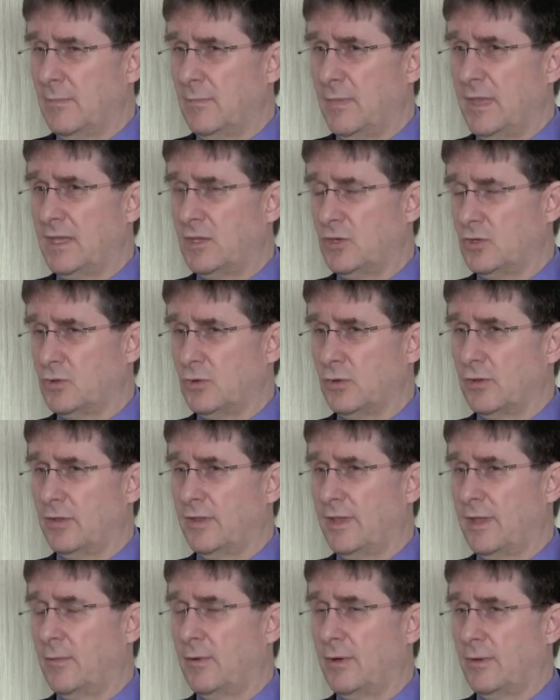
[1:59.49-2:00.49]
making sure
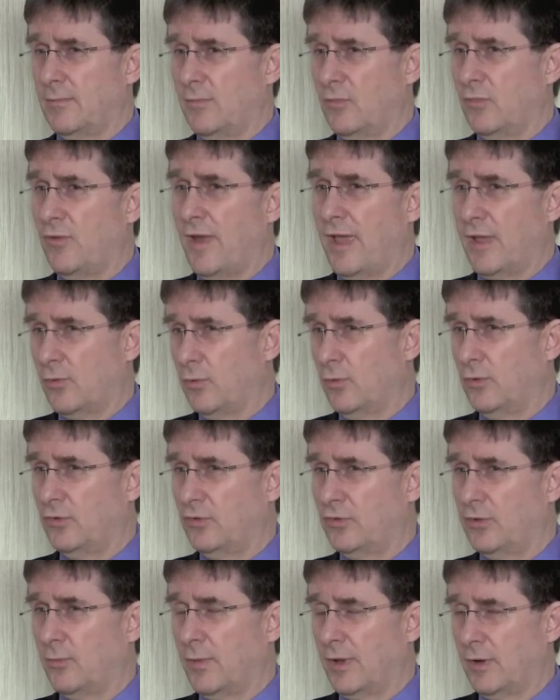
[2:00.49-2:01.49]
that there were
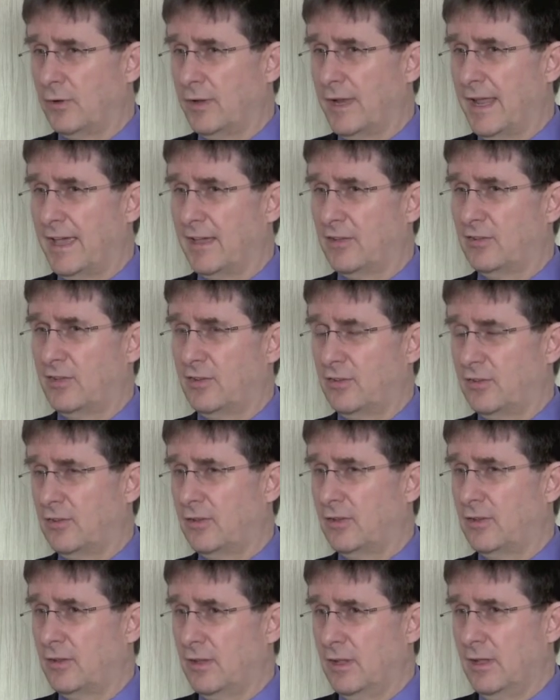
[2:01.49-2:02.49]
records that one could access and